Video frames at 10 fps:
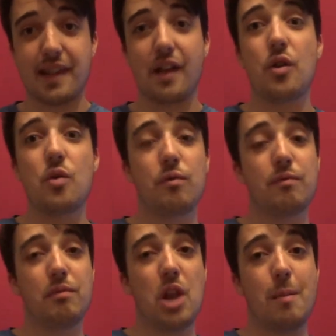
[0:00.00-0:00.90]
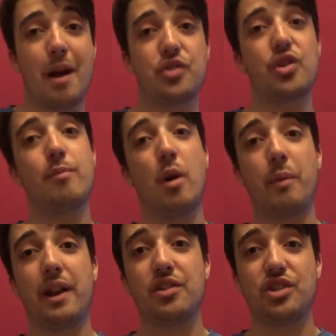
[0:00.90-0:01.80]
Oh, low battery, pop
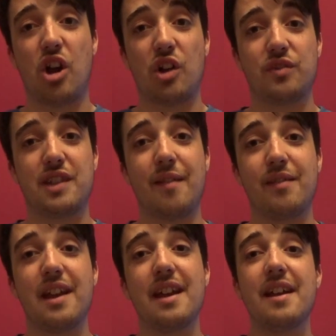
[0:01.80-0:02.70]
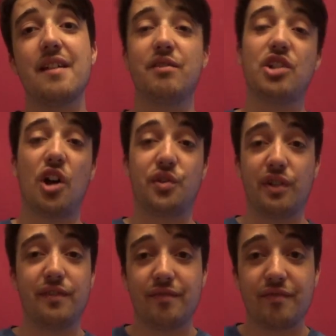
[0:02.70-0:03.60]
in, charge for 10, charge for
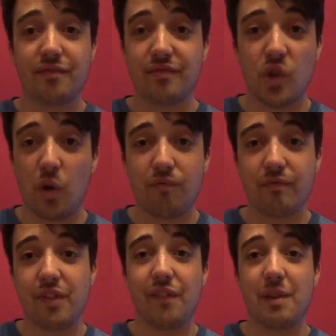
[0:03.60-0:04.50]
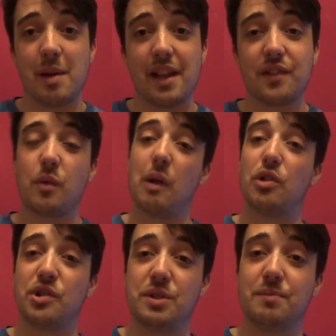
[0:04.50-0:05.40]
sort of 50 minutes while
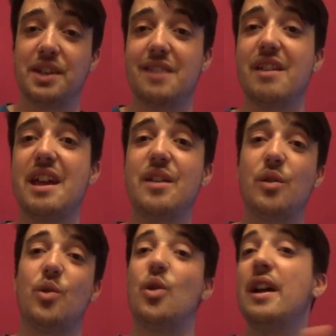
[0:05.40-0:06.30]
watching some TV or